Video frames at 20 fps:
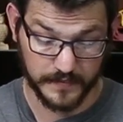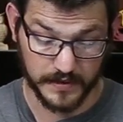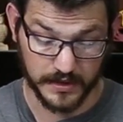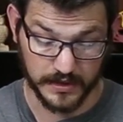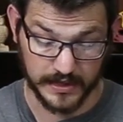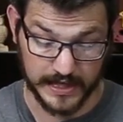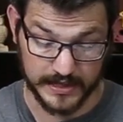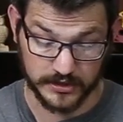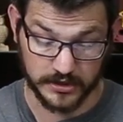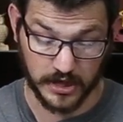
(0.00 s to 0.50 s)

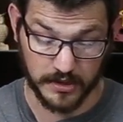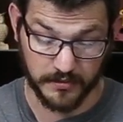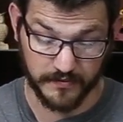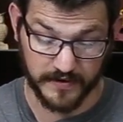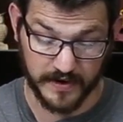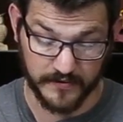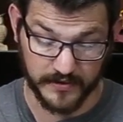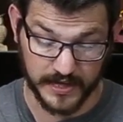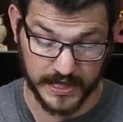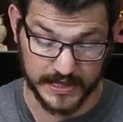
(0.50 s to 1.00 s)
the last carbon
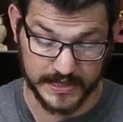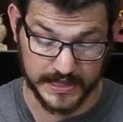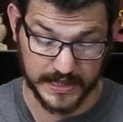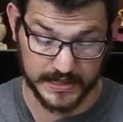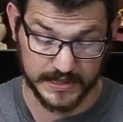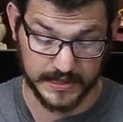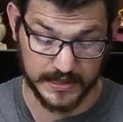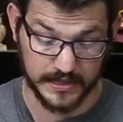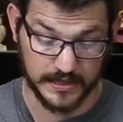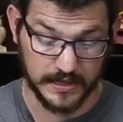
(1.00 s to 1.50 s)
fiber that I
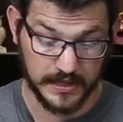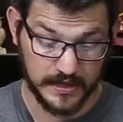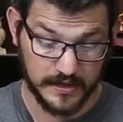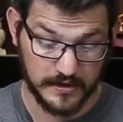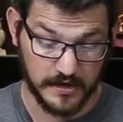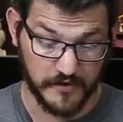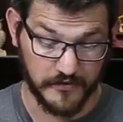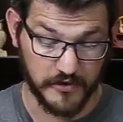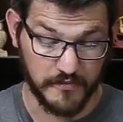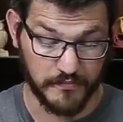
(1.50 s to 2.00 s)
tested
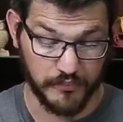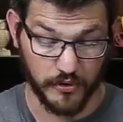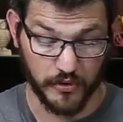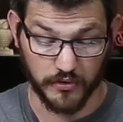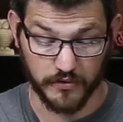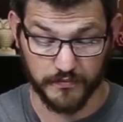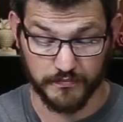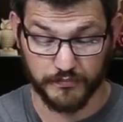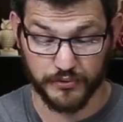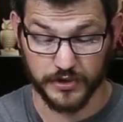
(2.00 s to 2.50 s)
definitely
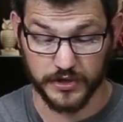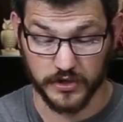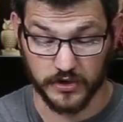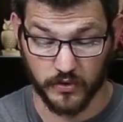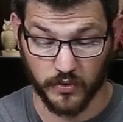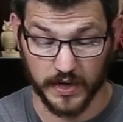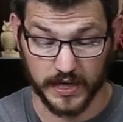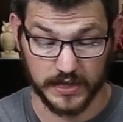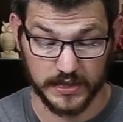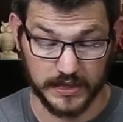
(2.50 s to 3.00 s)
broke pretty
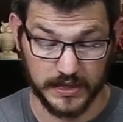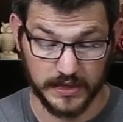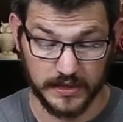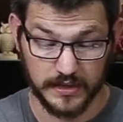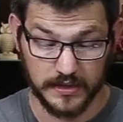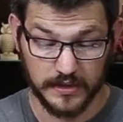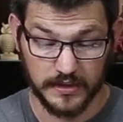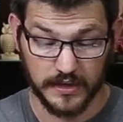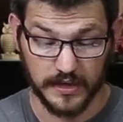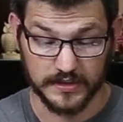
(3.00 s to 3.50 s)
quickly.